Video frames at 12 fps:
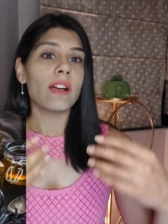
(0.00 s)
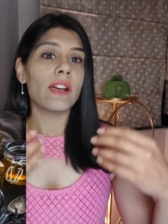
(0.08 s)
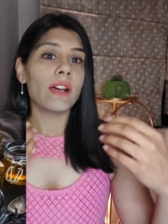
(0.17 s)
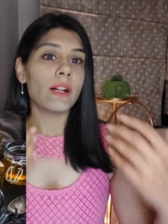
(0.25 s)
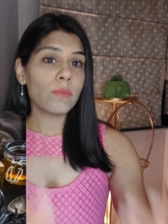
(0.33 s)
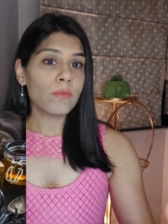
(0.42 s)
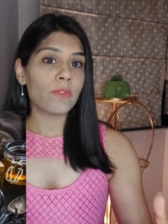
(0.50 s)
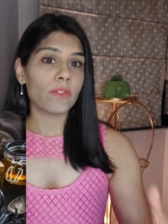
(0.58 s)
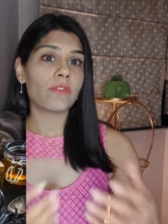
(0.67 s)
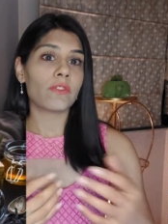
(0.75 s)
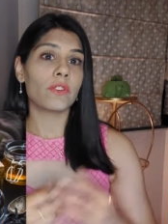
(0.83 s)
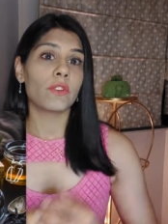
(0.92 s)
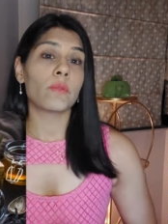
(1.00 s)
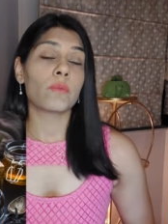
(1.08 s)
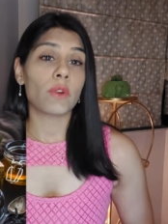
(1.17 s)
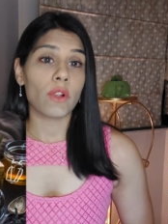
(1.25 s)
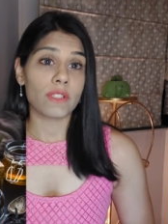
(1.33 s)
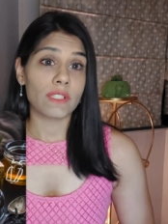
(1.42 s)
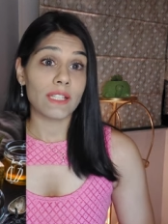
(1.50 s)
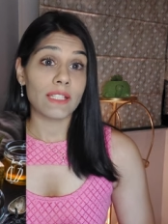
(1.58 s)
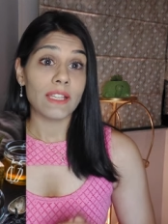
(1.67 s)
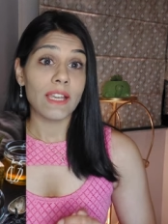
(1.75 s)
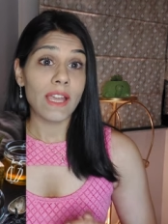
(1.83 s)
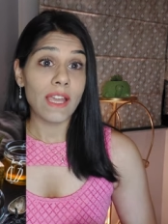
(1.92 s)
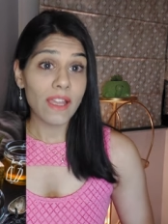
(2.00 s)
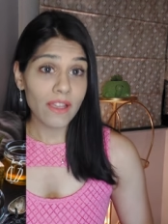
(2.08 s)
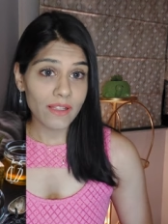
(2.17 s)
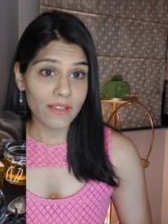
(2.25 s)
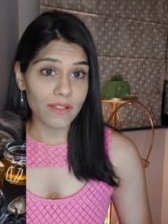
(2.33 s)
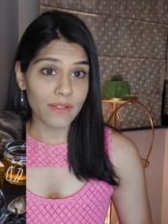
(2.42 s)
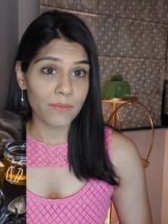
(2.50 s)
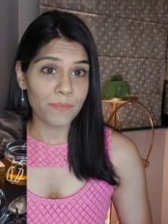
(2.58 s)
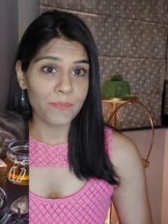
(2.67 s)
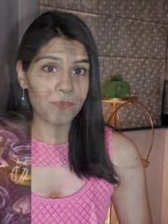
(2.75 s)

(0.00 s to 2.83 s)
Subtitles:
helpful for your prostate health.